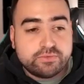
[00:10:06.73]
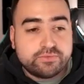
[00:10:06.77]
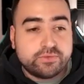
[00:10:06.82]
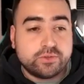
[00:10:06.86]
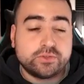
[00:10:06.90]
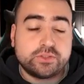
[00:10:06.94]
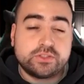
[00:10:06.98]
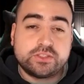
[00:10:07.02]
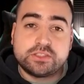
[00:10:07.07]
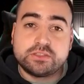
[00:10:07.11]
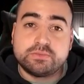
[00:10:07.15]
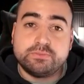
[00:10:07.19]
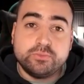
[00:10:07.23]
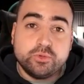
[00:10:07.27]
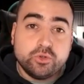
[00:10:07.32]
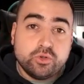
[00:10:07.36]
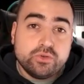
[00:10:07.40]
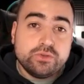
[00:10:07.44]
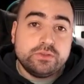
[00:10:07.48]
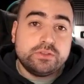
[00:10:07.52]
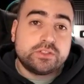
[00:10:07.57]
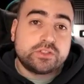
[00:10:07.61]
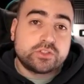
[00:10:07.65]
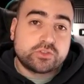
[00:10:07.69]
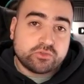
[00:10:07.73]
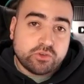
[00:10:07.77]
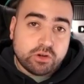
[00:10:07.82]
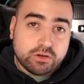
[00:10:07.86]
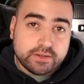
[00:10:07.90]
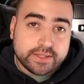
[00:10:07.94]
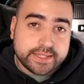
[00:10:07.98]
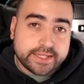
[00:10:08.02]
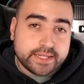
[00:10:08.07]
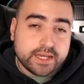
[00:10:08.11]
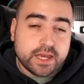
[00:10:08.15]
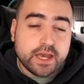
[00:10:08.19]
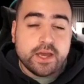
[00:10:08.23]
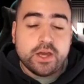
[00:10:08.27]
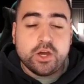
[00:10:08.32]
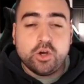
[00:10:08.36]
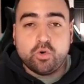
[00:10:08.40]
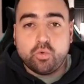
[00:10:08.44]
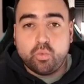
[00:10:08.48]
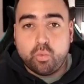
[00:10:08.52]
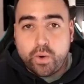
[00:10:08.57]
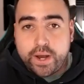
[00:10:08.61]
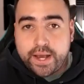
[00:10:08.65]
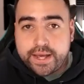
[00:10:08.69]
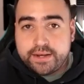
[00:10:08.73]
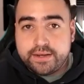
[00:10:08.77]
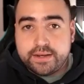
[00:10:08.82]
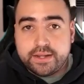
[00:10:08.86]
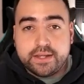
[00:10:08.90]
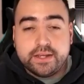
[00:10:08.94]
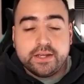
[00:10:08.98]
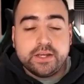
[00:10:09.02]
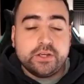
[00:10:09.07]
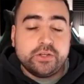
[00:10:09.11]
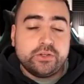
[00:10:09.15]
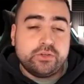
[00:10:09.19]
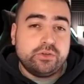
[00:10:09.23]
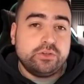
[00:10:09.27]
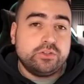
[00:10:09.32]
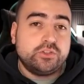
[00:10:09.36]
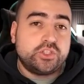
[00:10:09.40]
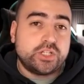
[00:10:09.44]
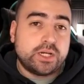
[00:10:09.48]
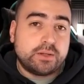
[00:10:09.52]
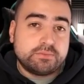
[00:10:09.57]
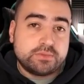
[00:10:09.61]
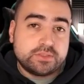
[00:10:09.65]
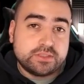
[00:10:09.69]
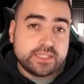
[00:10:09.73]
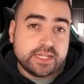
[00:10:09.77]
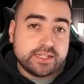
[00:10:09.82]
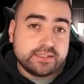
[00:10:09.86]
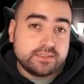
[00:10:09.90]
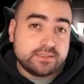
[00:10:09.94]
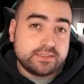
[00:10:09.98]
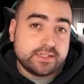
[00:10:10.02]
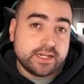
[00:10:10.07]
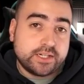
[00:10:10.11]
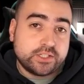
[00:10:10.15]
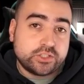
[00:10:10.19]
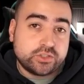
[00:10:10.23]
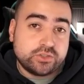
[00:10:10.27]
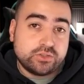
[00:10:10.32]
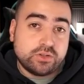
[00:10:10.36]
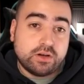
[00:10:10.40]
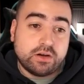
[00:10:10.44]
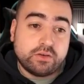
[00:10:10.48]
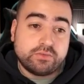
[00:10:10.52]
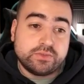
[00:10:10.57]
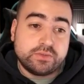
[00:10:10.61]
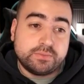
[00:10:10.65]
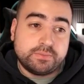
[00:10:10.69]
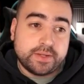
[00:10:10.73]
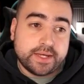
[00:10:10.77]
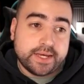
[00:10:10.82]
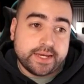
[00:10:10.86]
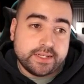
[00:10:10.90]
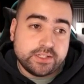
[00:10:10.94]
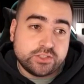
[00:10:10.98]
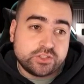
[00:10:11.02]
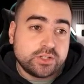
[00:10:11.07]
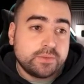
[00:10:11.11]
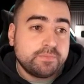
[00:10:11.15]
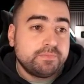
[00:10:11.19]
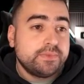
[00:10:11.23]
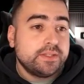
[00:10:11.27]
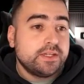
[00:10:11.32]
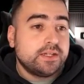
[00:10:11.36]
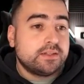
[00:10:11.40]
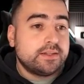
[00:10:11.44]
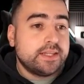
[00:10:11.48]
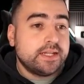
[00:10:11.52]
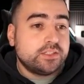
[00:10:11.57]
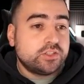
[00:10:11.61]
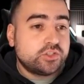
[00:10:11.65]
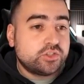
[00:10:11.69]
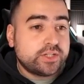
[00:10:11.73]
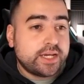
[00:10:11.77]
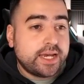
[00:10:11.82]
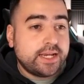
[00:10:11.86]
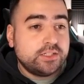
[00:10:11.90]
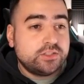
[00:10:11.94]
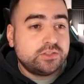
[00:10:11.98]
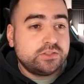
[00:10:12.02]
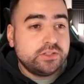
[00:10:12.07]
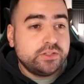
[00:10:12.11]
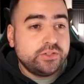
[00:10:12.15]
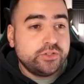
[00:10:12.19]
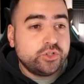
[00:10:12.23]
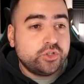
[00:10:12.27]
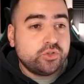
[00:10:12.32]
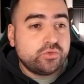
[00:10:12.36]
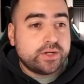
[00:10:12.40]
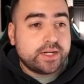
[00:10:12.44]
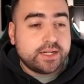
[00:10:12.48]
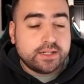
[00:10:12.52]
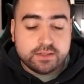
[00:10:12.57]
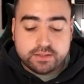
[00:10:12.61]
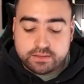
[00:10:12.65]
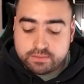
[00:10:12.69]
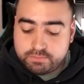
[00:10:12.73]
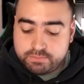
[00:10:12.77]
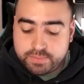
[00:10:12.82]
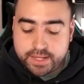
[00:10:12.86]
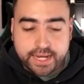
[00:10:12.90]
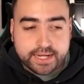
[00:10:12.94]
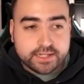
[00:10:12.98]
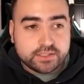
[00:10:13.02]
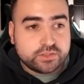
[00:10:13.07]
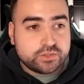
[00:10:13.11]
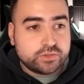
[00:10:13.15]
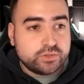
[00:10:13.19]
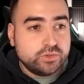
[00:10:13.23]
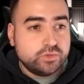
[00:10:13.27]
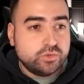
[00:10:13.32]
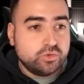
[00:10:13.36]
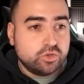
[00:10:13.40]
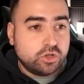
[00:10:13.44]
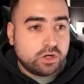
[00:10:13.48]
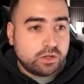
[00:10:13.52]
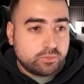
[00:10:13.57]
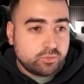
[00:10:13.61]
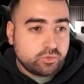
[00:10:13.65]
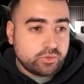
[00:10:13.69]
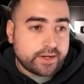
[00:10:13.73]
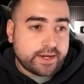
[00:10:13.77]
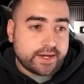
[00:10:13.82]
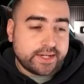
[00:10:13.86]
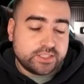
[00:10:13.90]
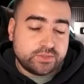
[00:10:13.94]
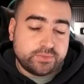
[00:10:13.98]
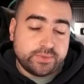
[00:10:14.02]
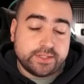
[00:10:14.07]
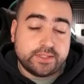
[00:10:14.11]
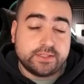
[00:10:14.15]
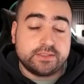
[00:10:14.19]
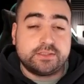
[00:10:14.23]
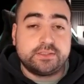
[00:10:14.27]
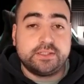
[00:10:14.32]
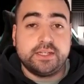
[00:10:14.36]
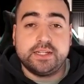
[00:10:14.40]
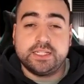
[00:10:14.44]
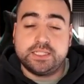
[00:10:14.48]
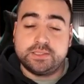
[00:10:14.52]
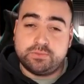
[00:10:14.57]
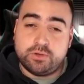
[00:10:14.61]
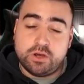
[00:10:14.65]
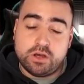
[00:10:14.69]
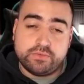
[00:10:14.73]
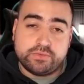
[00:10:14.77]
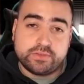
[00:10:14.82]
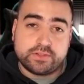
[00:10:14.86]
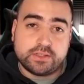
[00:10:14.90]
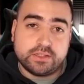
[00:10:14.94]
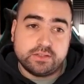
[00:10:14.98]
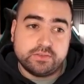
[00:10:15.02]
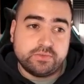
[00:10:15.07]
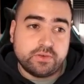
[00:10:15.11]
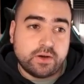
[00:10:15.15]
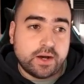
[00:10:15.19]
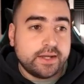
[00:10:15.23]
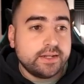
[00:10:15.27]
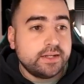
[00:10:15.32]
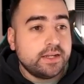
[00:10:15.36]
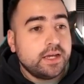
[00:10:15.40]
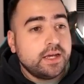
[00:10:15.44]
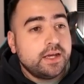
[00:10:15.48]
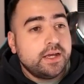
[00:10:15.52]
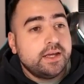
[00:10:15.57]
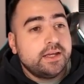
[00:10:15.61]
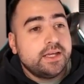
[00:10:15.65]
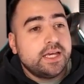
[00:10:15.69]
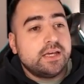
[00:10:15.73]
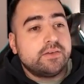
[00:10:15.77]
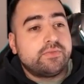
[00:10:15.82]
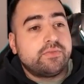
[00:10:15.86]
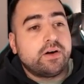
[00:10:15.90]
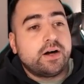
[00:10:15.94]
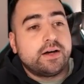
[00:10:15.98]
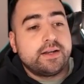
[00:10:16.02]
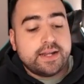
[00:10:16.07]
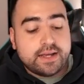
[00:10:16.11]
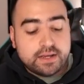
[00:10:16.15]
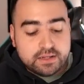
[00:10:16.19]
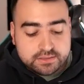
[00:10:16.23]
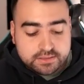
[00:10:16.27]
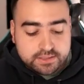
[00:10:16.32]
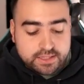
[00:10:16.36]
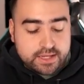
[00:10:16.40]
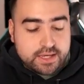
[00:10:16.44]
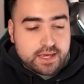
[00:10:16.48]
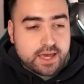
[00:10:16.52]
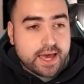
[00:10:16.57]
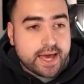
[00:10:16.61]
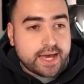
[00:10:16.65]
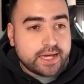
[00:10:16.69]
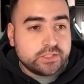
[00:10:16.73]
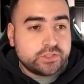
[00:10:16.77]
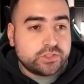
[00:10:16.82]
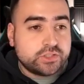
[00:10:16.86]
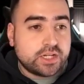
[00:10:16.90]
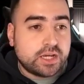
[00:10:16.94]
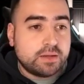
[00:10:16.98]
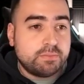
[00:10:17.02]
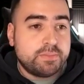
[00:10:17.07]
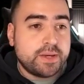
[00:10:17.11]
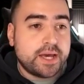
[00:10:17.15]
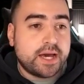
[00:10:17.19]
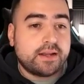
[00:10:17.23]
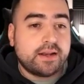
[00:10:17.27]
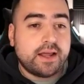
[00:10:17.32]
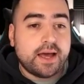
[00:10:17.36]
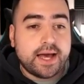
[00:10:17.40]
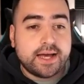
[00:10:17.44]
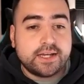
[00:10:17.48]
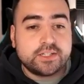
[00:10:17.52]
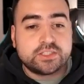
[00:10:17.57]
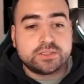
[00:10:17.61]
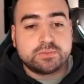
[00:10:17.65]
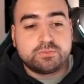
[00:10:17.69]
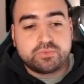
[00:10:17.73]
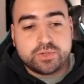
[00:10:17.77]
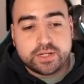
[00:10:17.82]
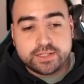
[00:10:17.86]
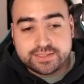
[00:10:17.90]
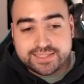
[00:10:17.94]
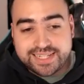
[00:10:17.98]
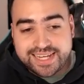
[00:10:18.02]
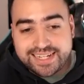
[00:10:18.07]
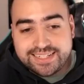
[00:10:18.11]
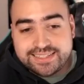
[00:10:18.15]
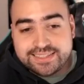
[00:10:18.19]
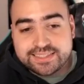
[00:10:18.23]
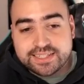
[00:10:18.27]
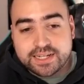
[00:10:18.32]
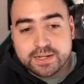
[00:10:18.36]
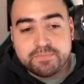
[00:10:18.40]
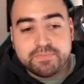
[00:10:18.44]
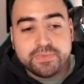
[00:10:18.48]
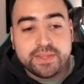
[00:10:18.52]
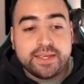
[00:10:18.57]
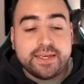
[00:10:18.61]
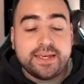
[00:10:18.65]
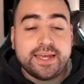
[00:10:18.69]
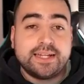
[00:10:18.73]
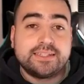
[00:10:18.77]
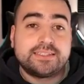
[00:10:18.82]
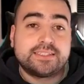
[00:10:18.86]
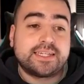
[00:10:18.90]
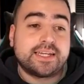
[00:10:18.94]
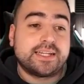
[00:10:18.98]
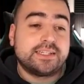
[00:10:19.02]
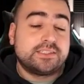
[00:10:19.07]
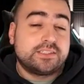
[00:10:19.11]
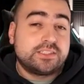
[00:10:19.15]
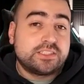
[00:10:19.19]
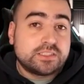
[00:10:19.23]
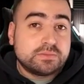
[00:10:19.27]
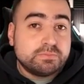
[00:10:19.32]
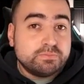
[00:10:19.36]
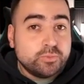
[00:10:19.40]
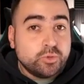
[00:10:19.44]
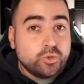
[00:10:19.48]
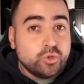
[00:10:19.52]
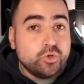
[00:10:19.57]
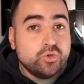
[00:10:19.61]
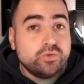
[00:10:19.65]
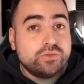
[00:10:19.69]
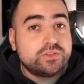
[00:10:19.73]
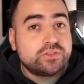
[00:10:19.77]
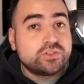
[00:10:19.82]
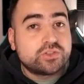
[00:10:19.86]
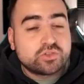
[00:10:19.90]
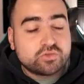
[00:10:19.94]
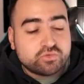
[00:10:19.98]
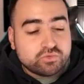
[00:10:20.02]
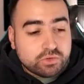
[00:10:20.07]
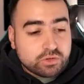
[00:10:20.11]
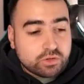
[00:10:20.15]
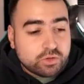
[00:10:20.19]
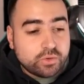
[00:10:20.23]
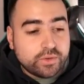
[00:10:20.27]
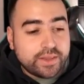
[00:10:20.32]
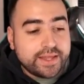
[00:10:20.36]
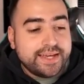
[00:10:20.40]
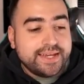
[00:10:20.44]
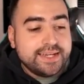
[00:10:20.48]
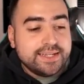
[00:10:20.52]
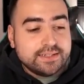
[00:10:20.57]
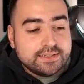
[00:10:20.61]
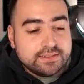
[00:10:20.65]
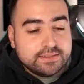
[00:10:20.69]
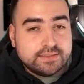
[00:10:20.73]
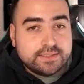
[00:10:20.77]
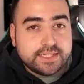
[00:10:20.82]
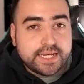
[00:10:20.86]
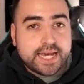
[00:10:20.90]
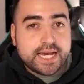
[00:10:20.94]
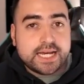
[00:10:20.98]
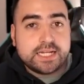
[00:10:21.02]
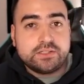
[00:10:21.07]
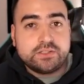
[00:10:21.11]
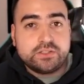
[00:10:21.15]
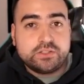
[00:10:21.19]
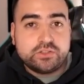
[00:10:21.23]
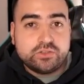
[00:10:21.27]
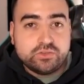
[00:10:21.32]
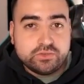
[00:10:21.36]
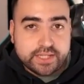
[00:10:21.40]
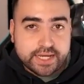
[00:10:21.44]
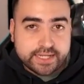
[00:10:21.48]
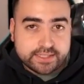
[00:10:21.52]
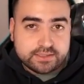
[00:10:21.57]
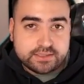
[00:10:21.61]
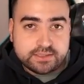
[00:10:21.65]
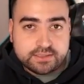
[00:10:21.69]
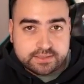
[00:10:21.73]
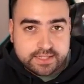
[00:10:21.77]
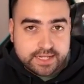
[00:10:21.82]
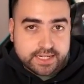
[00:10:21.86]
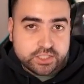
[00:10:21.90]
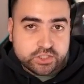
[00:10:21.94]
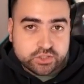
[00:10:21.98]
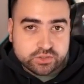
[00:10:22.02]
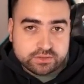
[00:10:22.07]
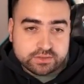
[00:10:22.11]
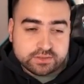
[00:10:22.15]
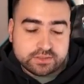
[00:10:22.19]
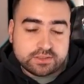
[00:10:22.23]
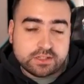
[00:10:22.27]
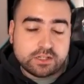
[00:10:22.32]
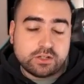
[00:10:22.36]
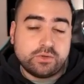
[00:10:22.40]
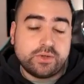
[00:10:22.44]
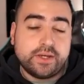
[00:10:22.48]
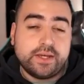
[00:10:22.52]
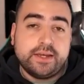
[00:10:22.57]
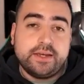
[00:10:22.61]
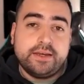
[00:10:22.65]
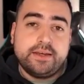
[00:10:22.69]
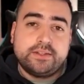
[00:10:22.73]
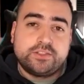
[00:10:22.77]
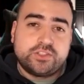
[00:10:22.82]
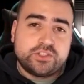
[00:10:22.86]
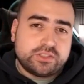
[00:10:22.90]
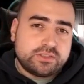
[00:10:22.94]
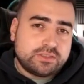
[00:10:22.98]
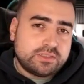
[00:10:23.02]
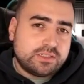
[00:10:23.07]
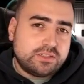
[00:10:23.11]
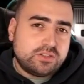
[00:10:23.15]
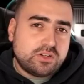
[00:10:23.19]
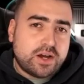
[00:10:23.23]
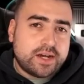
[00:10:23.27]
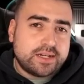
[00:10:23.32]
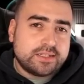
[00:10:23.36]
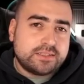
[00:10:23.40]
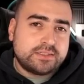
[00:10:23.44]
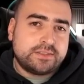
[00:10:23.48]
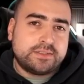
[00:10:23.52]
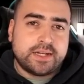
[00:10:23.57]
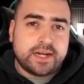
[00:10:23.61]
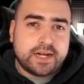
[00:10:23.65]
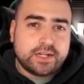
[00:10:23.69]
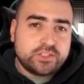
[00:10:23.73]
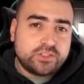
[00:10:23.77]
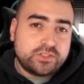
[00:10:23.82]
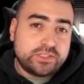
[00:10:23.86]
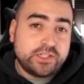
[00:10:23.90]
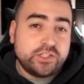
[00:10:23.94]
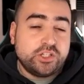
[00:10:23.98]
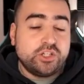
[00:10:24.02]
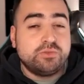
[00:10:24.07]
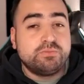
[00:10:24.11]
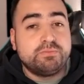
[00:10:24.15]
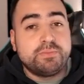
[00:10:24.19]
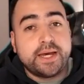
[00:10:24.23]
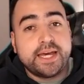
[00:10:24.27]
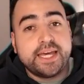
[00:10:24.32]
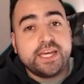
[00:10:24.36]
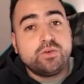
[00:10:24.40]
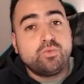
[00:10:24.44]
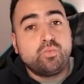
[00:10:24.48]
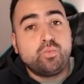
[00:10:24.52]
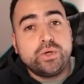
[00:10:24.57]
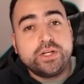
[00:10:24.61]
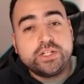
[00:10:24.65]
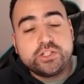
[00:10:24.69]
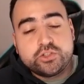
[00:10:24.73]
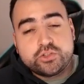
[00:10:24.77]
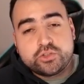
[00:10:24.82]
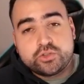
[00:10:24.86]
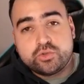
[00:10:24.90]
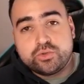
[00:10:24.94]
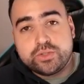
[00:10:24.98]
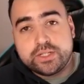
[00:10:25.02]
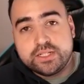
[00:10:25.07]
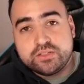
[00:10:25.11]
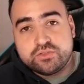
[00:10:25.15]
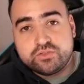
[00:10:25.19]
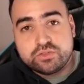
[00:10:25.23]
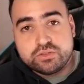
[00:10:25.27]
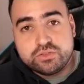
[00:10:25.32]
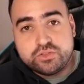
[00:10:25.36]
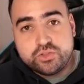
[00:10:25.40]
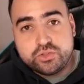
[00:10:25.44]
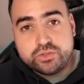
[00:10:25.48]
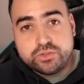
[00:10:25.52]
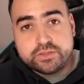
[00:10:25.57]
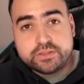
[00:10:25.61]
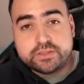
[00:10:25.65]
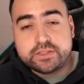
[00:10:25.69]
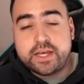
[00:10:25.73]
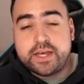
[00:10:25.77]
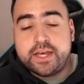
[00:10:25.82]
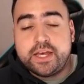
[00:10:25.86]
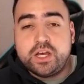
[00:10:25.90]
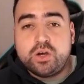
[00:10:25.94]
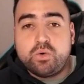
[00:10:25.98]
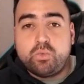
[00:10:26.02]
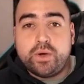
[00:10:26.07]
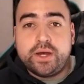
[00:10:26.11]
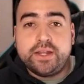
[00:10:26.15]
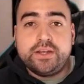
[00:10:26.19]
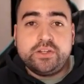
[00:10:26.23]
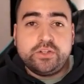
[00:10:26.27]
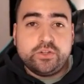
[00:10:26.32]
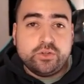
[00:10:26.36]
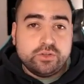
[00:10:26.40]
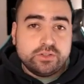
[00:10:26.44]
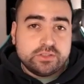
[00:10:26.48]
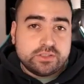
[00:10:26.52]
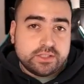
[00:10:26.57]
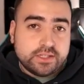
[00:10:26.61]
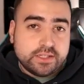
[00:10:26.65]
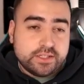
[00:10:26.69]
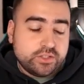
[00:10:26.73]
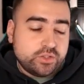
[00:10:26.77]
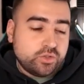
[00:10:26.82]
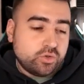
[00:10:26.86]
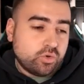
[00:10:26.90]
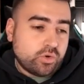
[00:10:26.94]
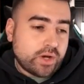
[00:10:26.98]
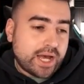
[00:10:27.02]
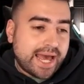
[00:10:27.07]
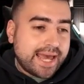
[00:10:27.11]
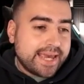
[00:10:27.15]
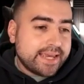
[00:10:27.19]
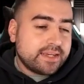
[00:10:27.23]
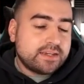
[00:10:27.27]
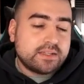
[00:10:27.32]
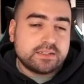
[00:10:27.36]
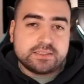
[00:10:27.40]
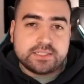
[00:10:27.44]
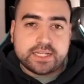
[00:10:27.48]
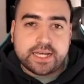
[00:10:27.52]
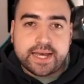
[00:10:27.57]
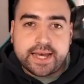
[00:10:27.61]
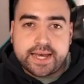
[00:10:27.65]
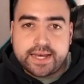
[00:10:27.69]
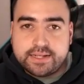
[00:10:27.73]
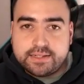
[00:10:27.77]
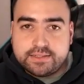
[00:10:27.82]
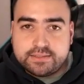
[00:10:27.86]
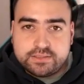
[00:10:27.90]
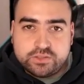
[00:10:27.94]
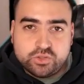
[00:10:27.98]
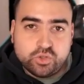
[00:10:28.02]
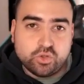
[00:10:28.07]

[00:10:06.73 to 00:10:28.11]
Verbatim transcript: for smooth scrolling when you jump to that section of the page. Let's change the URL back to normal. As we can see, it's perfectly fine. If I now say hash about us and press enter, it's going to smooth scroll down to that section. So just a nice touch that you may wish to introduce when using your anchor tags,